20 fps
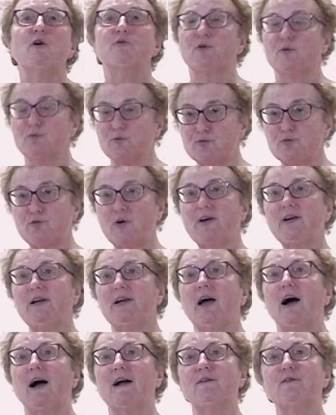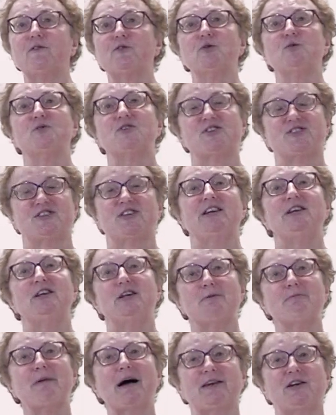from frontline through to
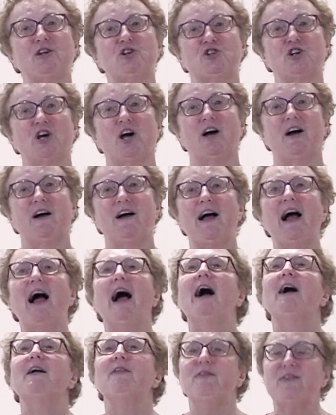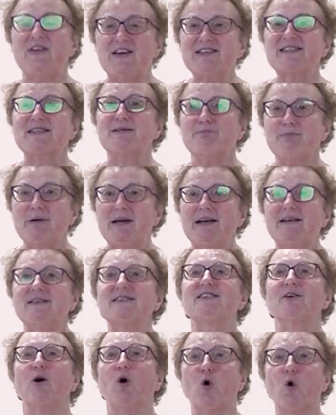senior manager. This
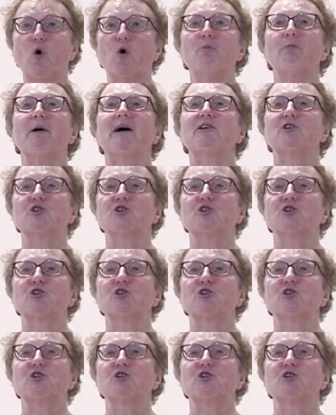means that all my